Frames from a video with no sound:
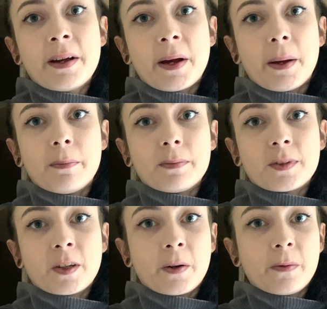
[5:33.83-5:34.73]

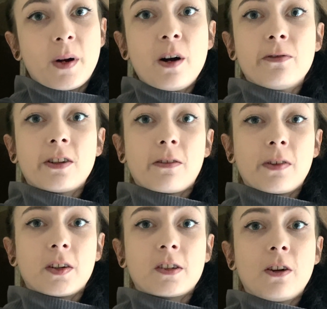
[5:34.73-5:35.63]
So after the
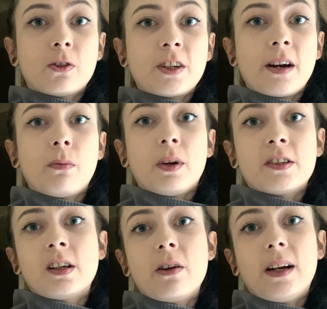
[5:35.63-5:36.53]
first lockdown we
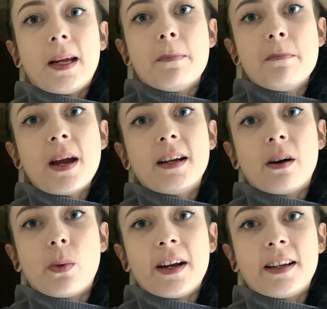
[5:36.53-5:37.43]
slowly made
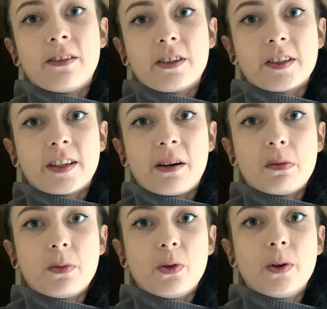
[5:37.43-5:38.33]
our way down to
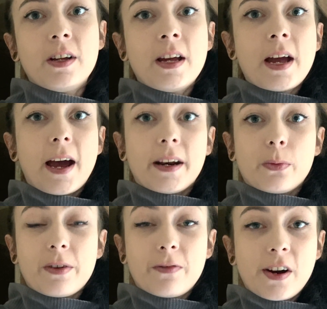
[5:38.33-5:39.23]
Stourport and
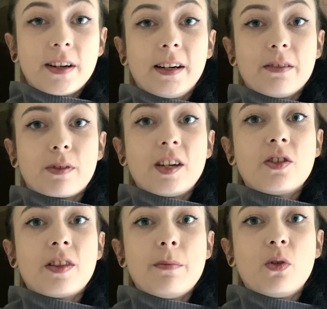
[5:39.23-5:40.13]
we finally
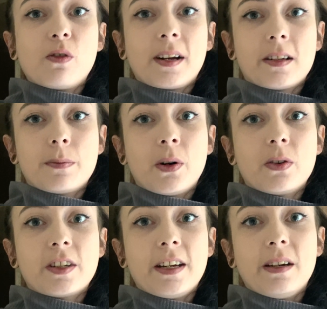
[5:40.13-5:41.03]
reached the mooring
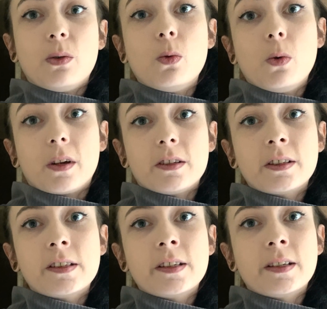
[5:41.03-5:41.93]
spot in
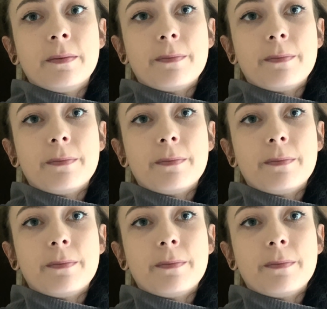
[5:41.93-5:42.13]
August.